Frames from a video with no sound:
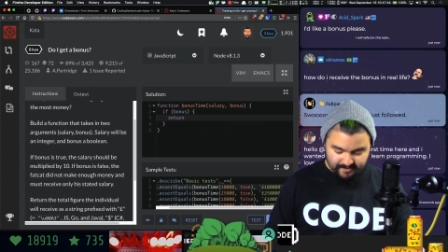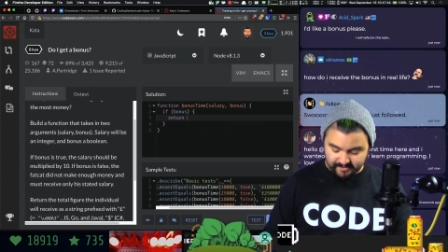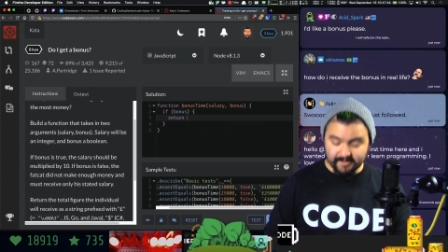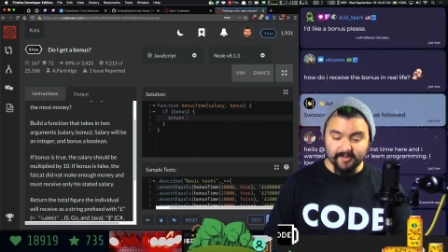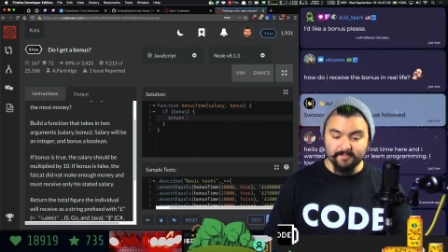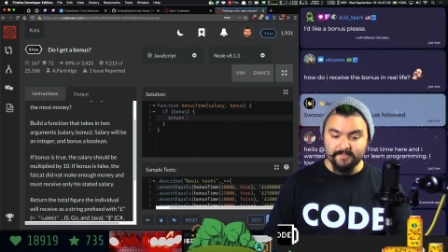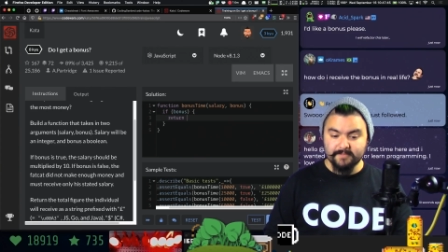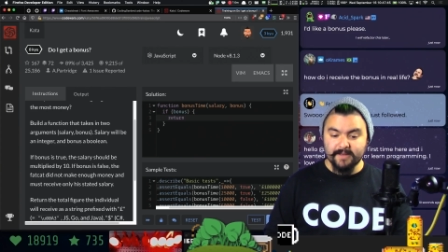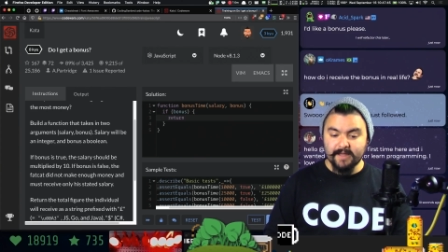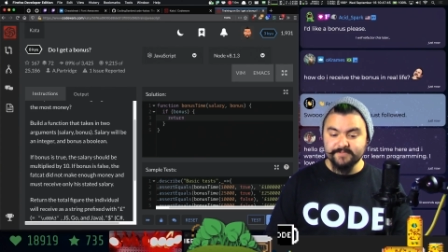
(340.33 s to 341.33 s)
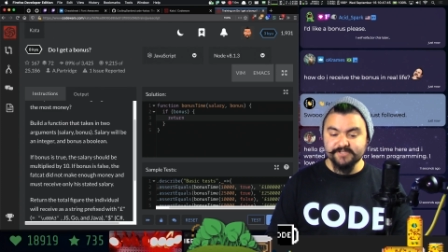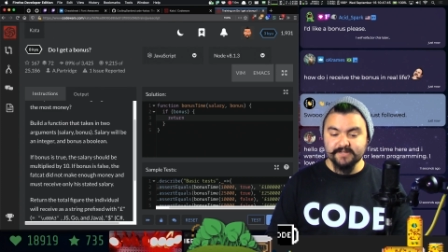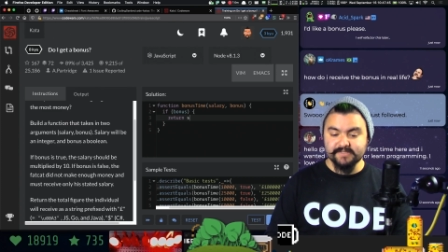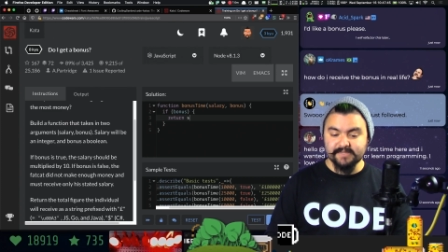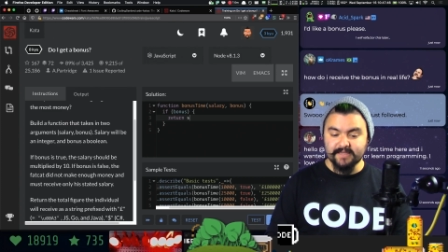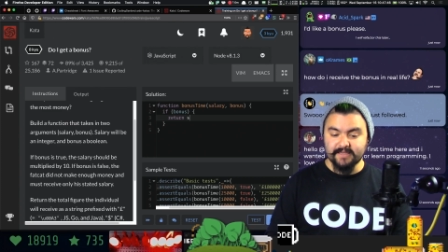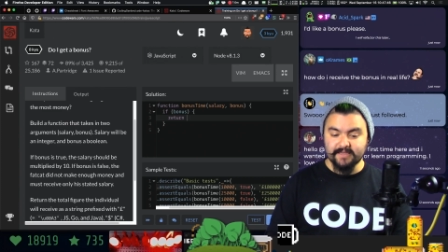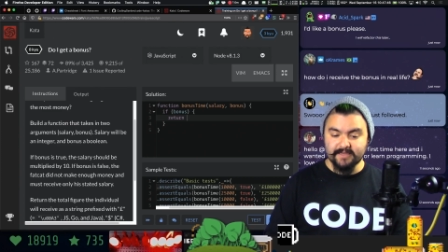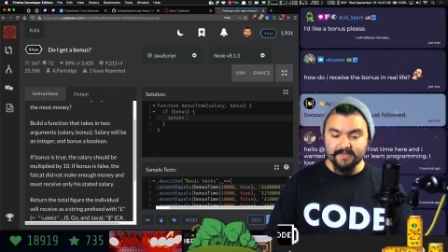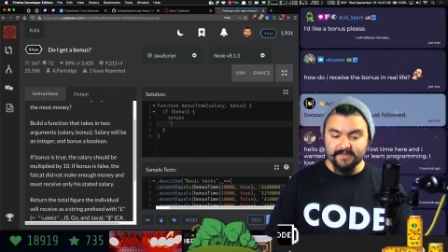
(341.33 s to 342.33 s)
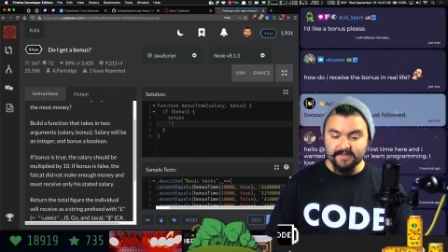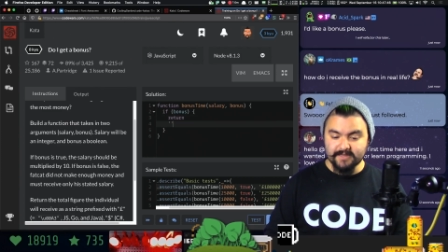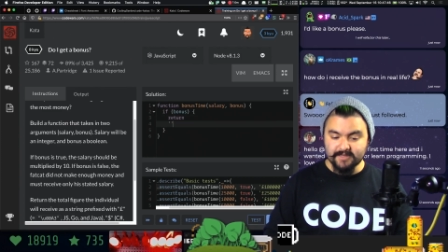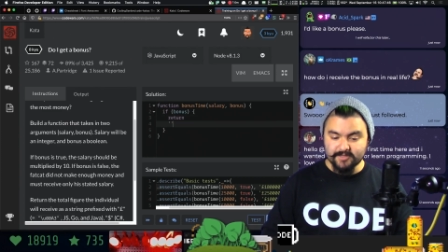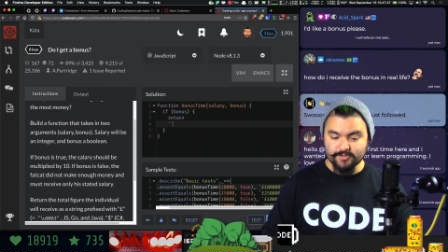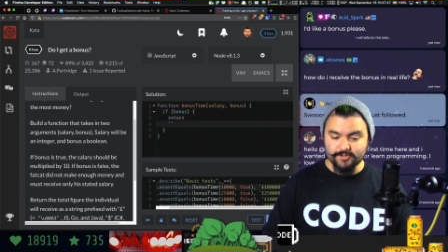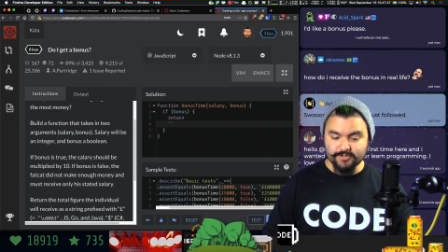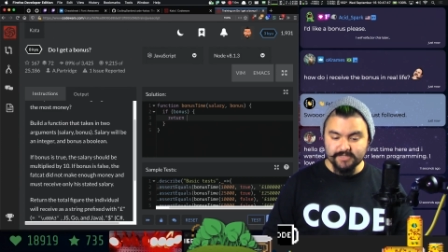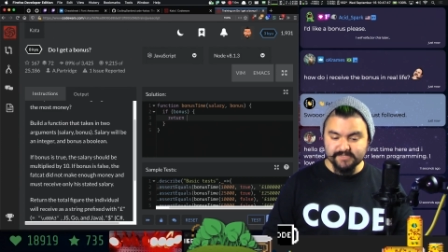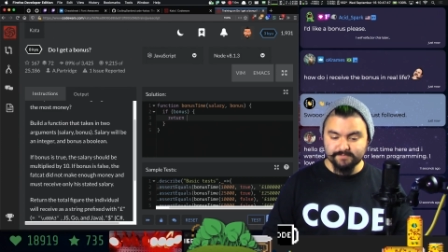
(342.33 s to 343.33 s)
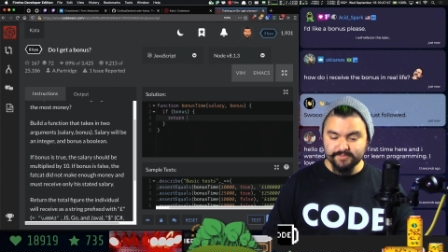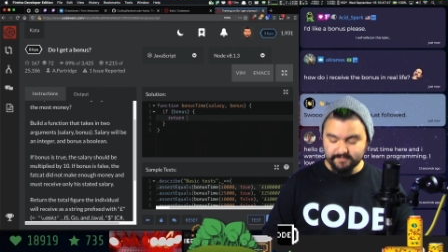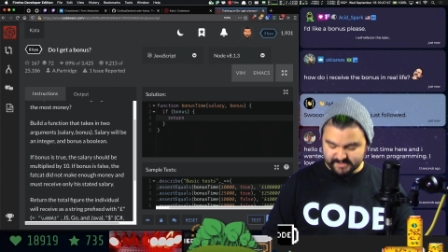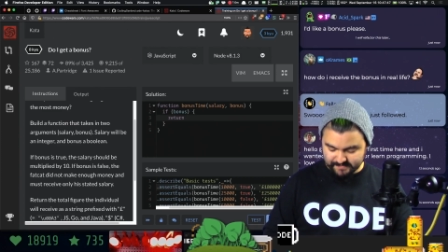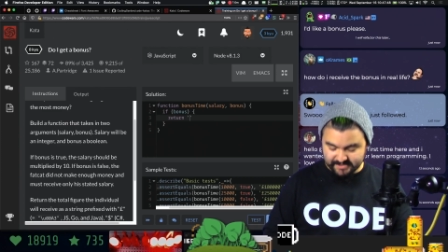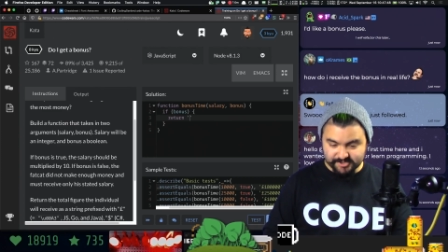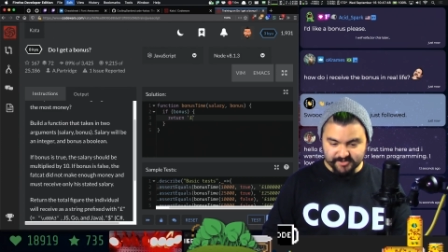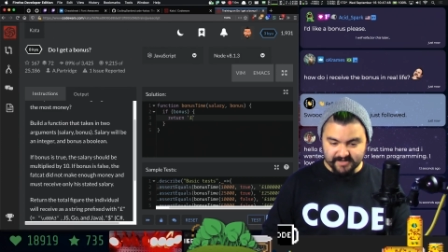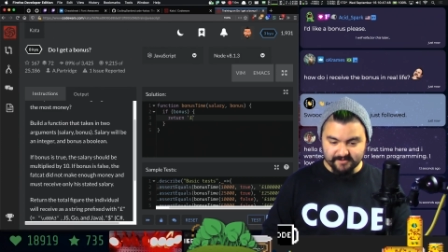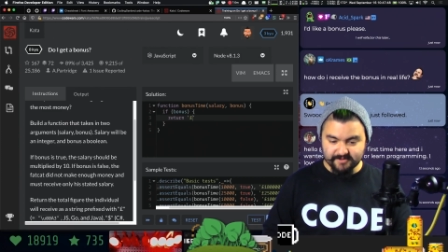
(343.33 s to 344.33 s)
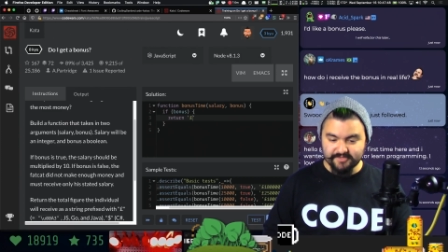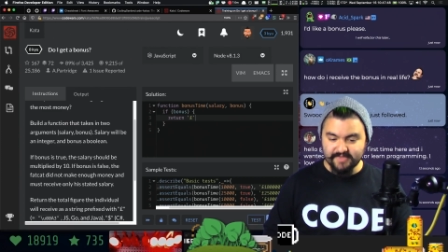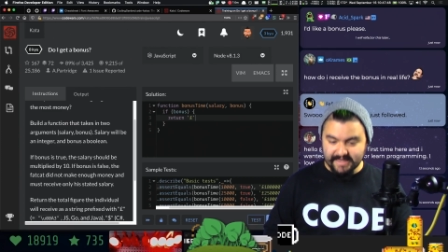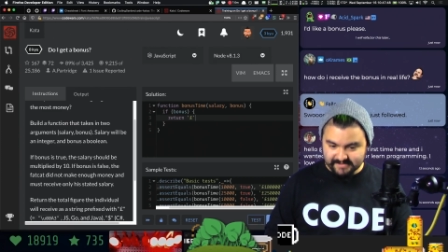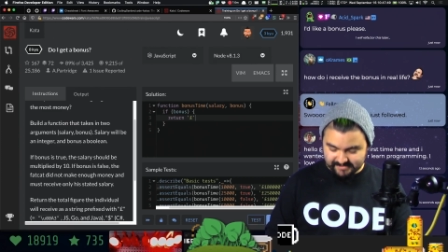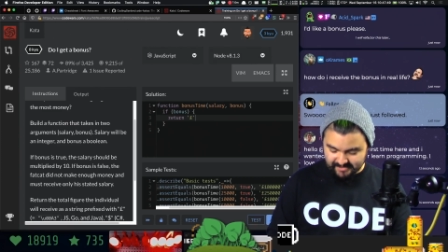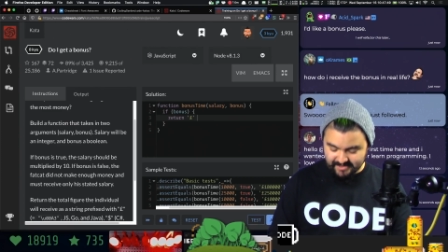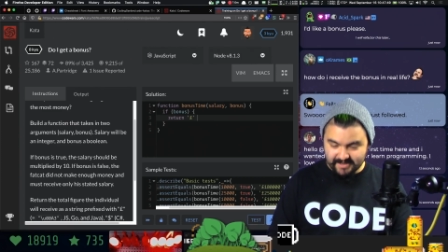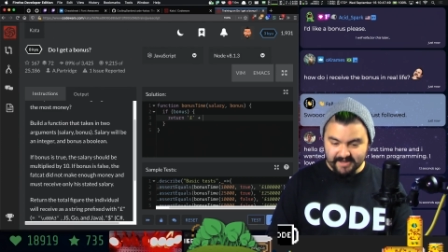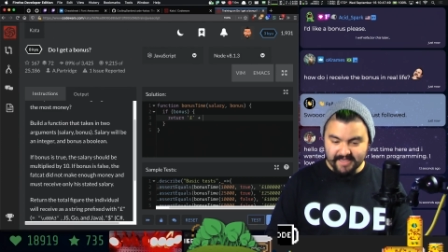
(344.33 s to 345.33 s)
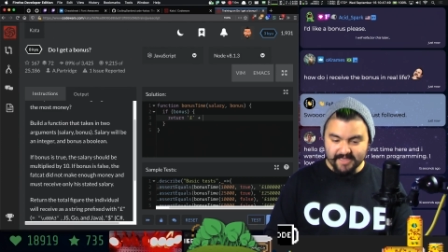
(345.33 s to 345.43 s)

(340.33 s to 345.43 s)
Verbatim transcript: Um, I'm just gonna say uh, let's put let's make a string with that sign.